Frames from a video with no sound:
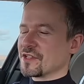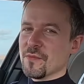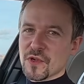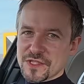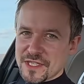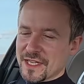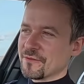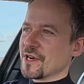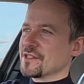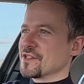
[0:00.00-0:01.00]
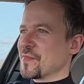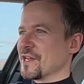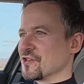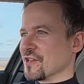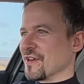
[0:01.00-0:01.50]
got multi-link rear
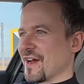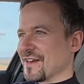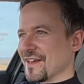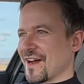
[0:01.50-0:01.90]
suspension, and it